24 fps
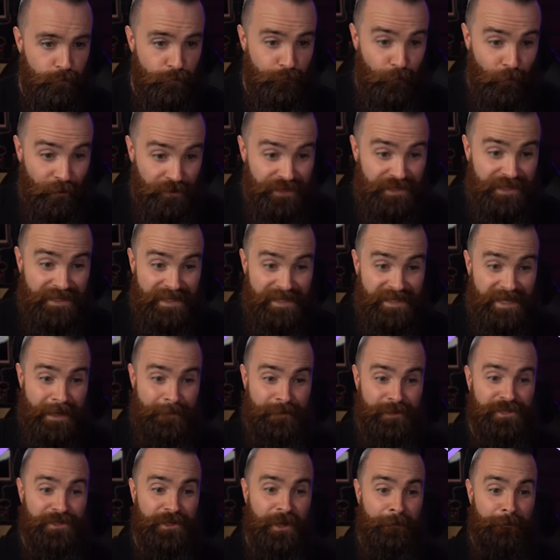Reverses any
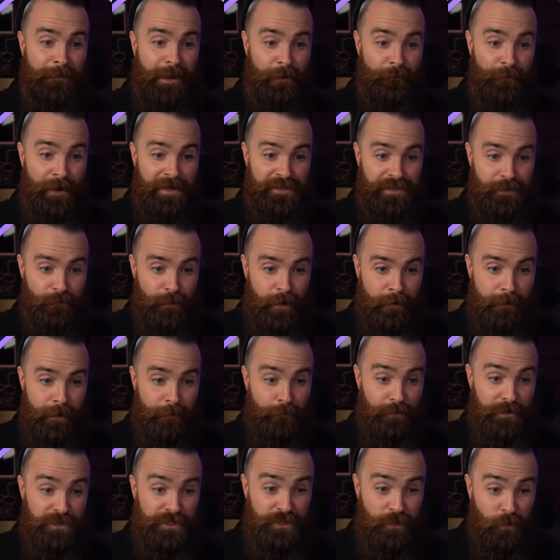damage done by ransomware by
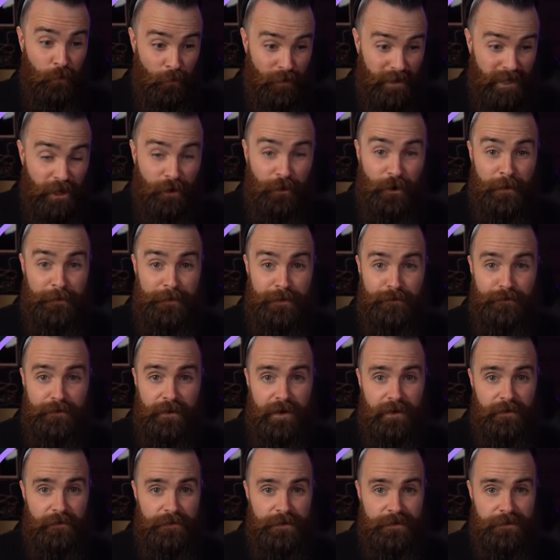restoring encrypted
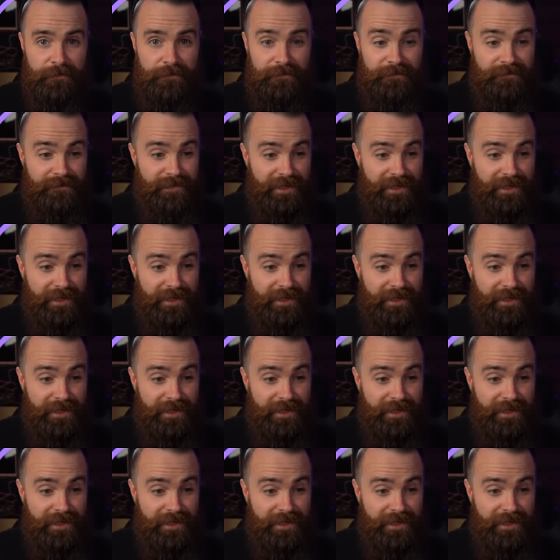files.